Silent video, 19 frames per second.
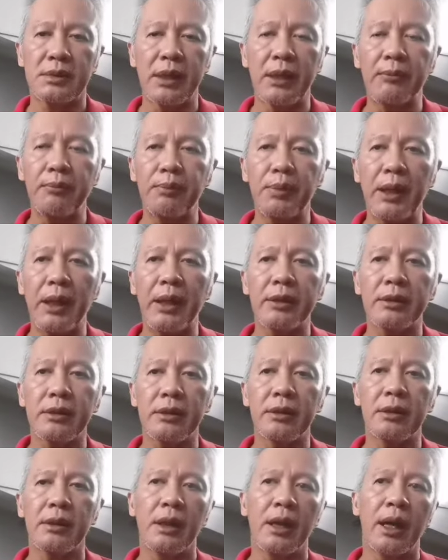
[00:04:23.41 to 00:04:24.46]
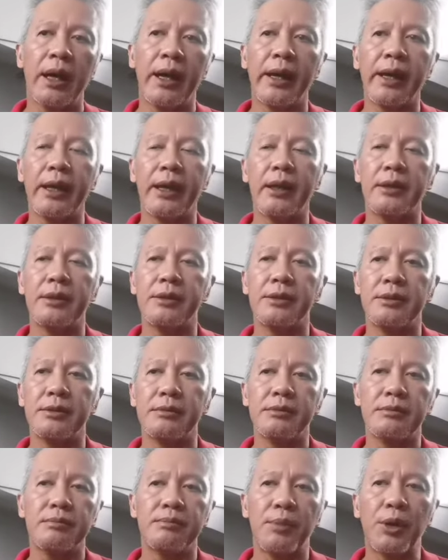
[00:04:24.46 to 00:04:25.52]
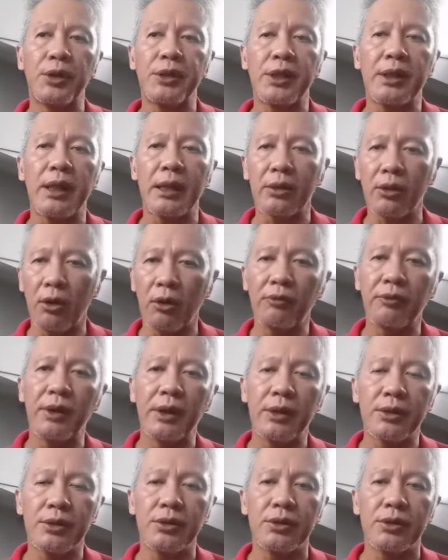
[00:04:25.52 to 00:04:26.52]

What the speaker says: template, I ported that over